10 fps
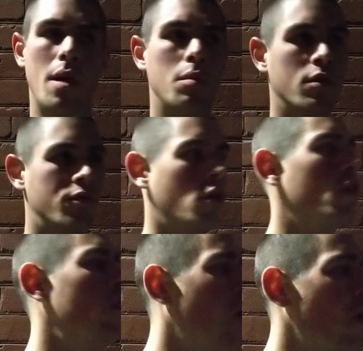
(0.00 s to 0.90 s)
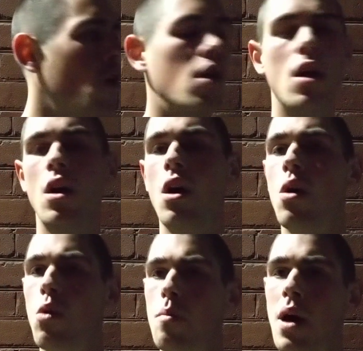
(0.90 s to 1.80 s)
People have got to know
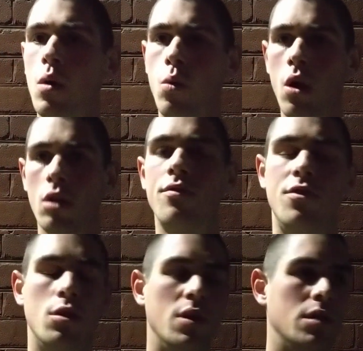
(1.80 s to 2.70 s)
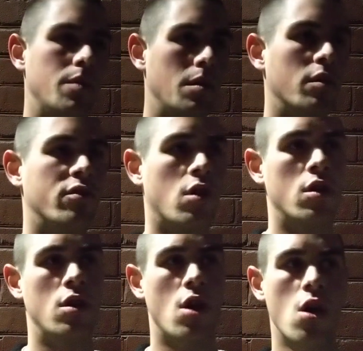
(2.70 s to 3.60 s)
what my worldview is. People have got
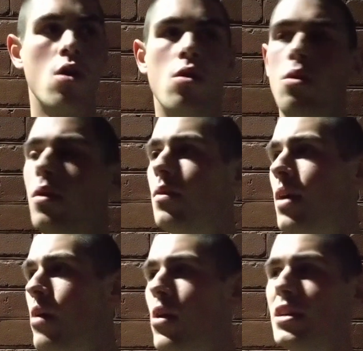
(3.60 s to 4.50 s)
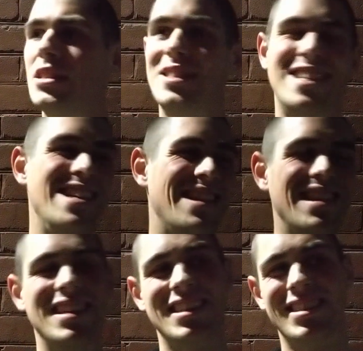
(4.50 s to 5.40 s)
to know how I see
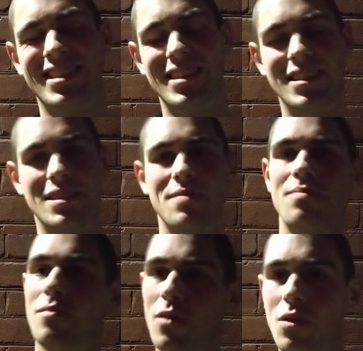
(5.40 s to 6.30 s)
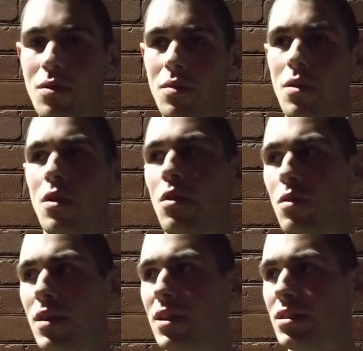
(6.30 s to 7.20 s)
things and
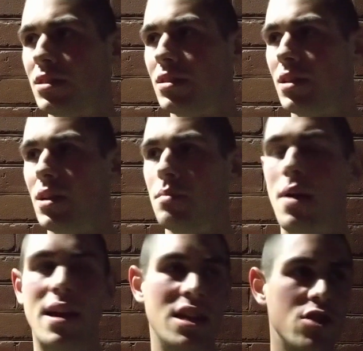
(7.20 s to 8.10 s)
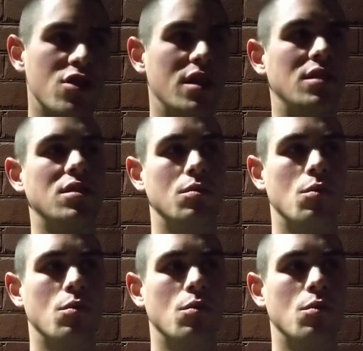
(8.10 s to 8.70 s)
all this, and my interests